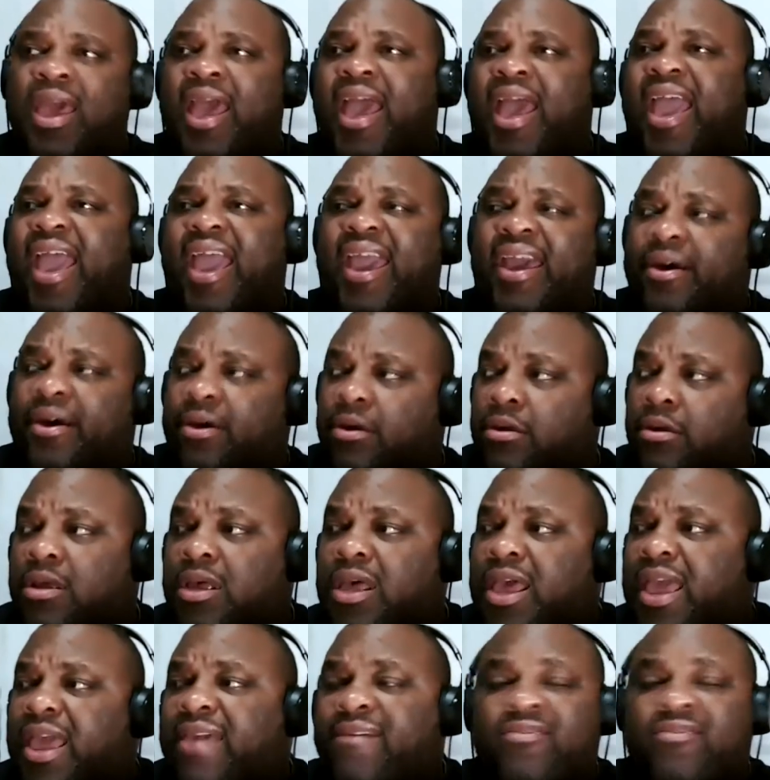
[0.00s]
Hell,
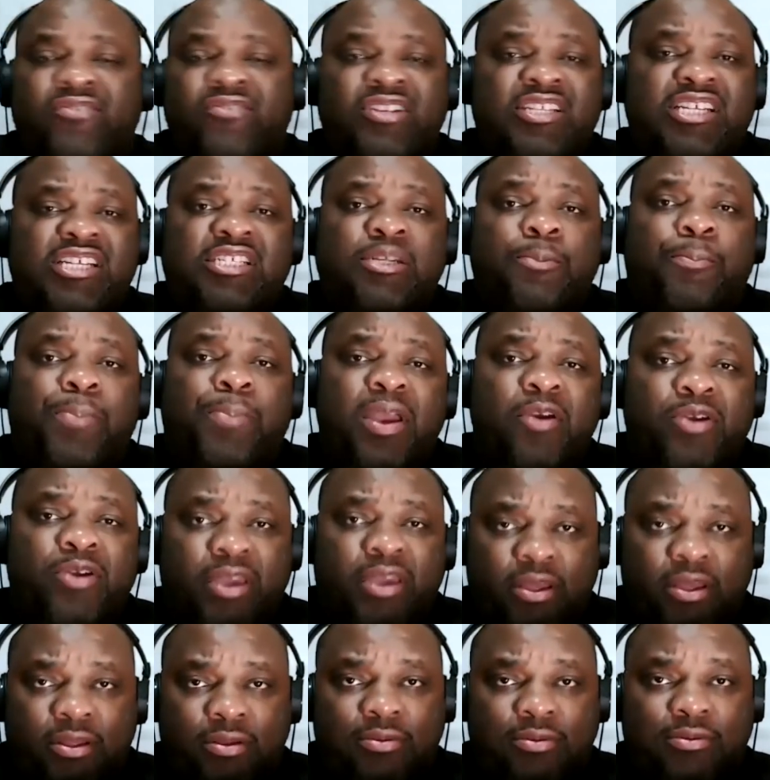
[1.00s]
even if it's just a period,
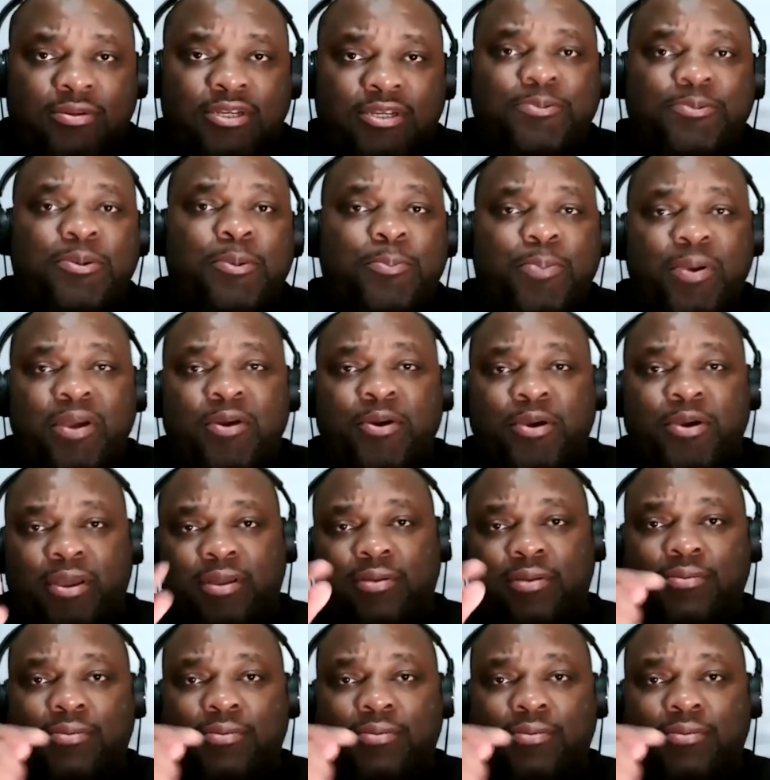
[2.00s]
just put a period.